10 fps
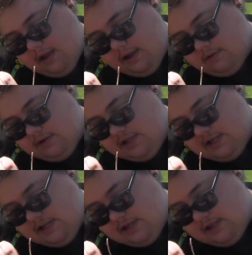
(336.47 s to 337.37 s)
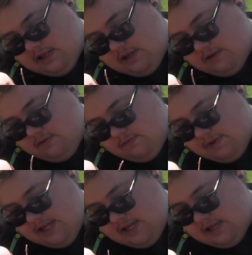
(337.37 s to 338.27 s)
I really didn't think it would
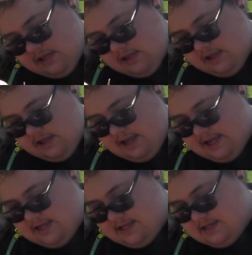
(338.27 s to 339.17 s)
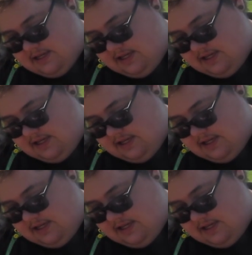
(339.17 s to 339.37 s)
be as